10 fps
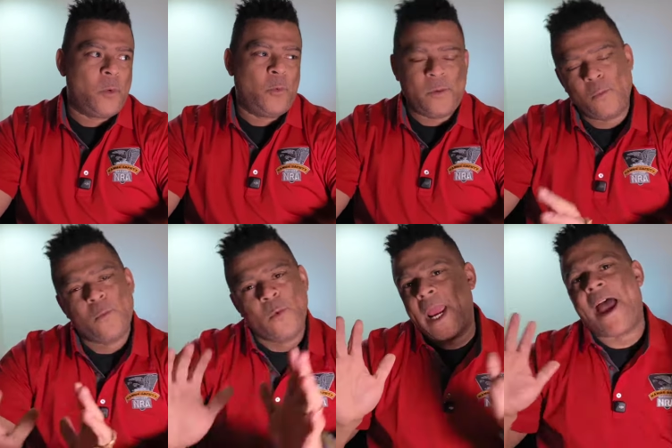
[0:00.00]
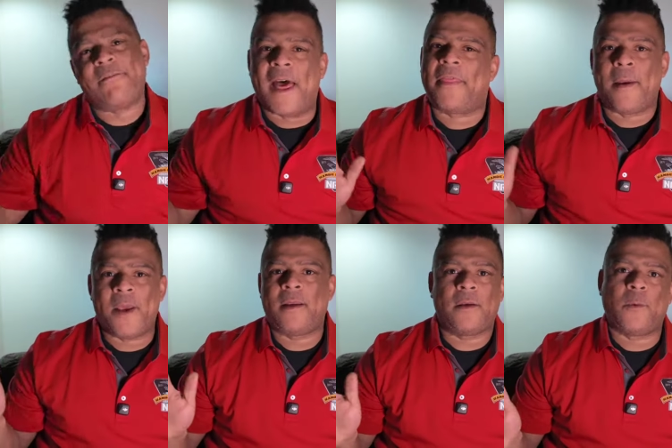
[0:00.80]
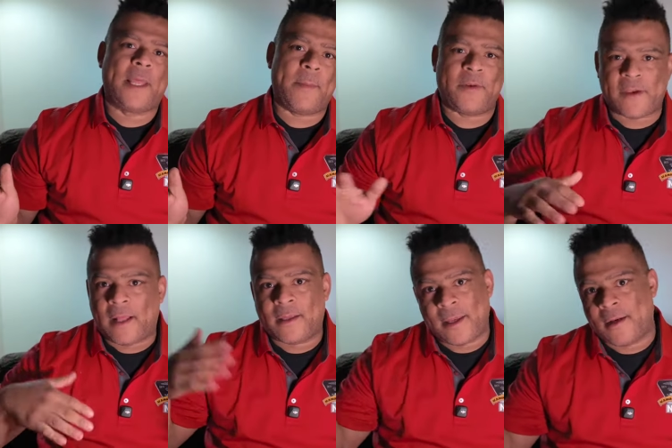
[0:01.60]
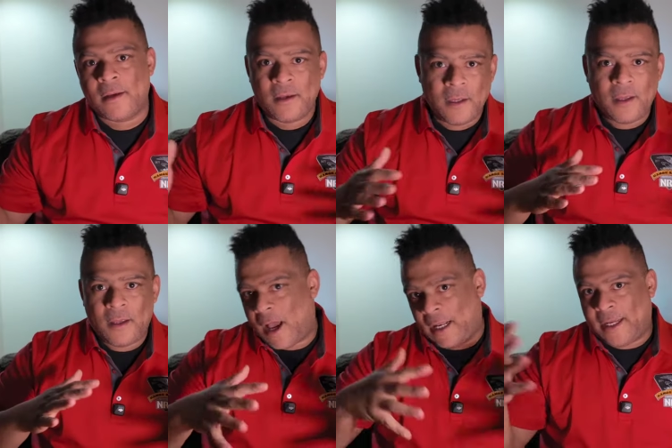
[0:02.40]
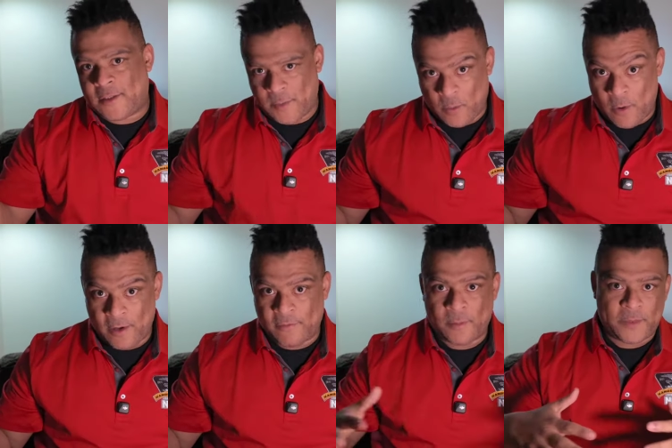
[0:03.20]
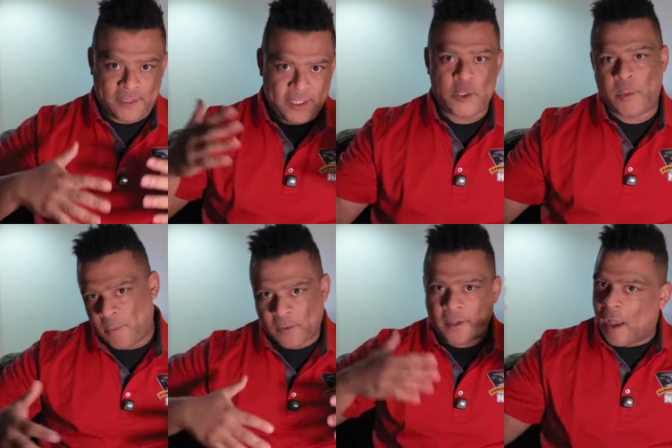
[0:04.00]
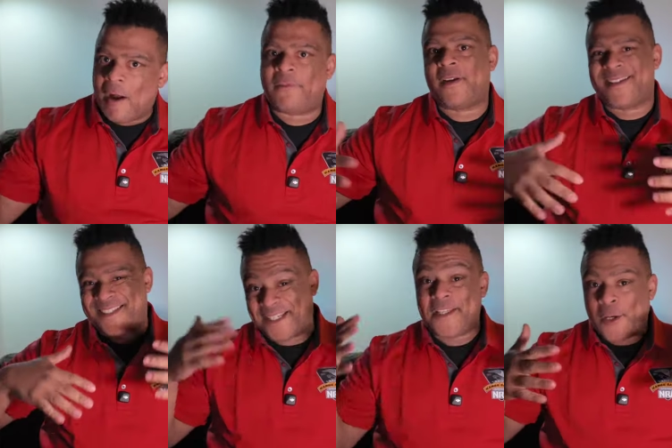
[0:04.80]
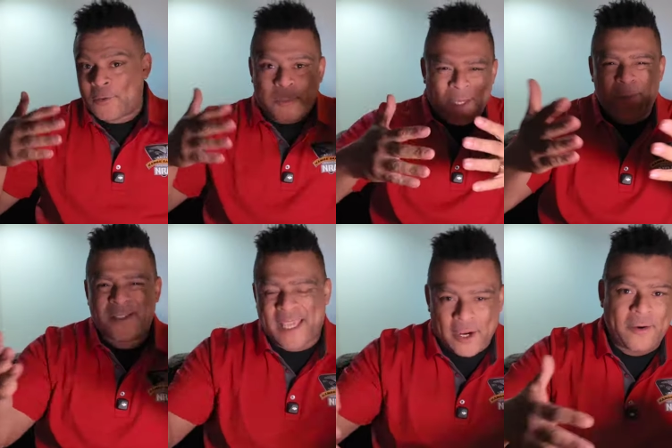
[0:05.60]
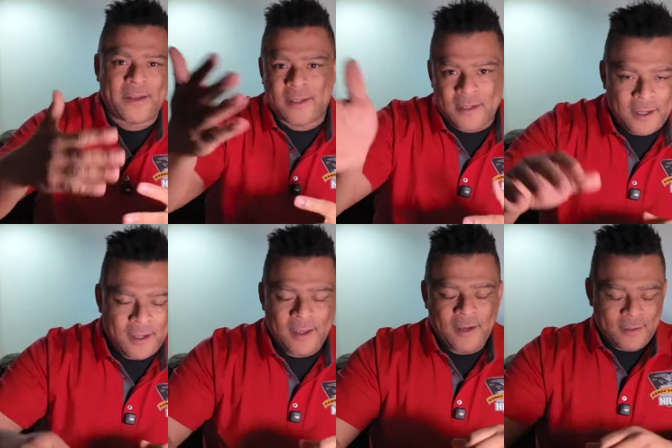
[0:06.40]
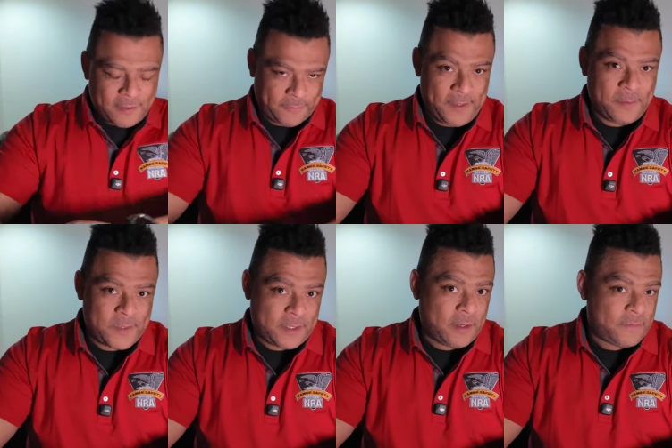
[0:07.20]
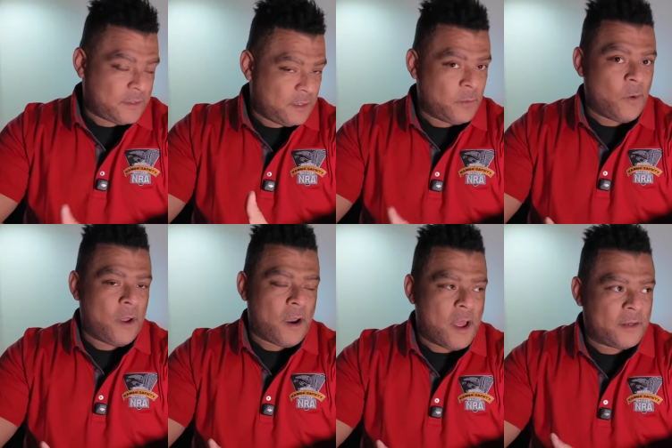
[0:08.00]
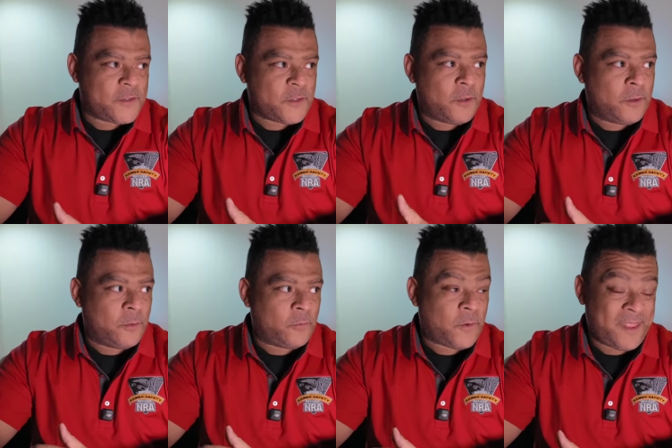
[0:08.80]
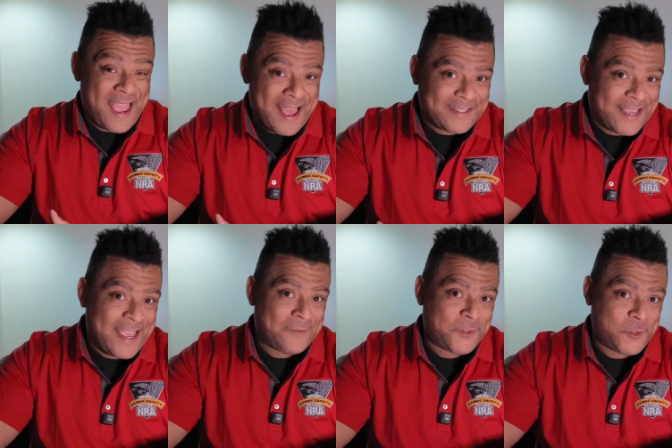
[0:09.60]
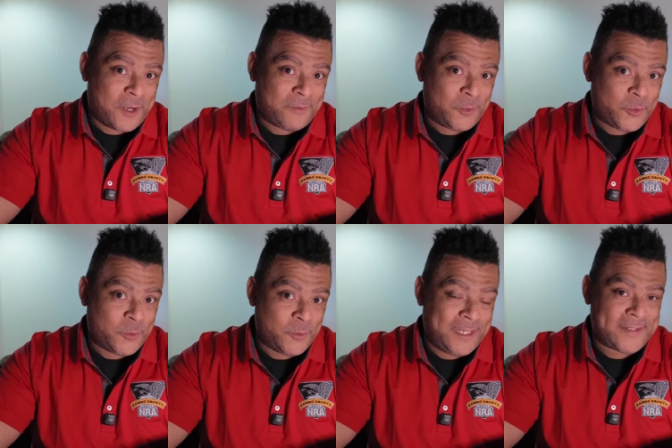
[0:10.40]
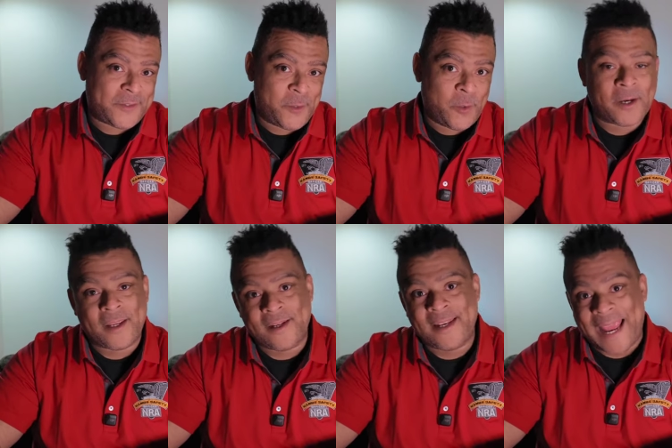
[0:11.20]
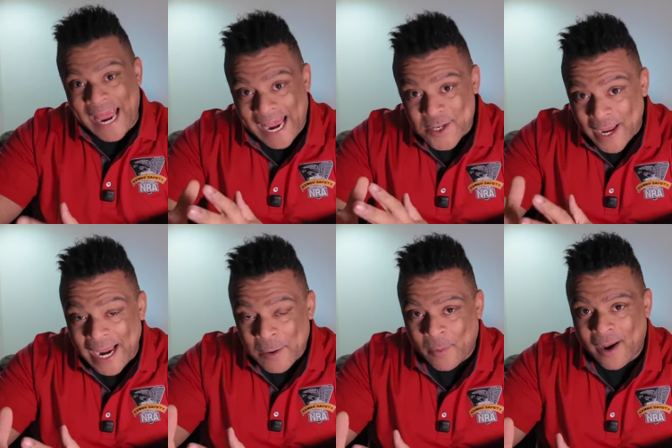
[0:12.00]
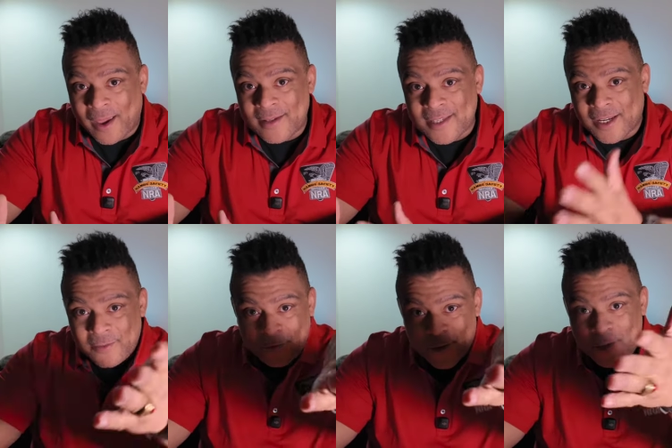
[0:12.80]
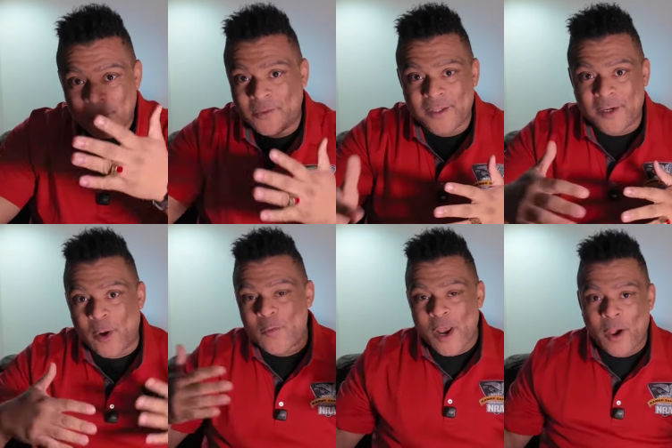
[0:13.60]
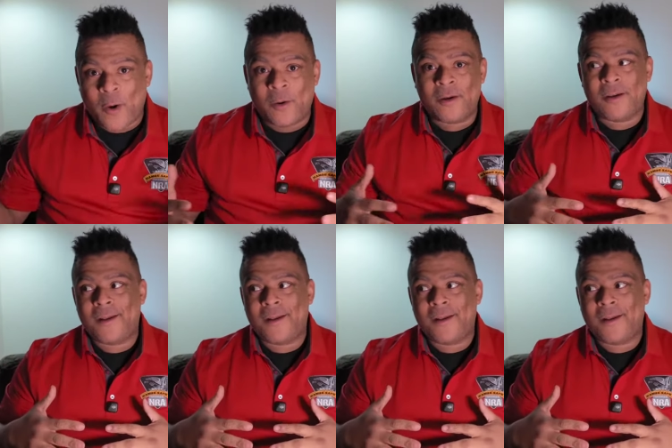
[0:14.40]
We have not that many in the Willamette Valley, and I like to be one of them, to teach people the confidence that, to be able to carry and defend themselves and whatnot. So for that, I have to travel to Eastern Oregon and to Enterprise. And for some of you that don't know,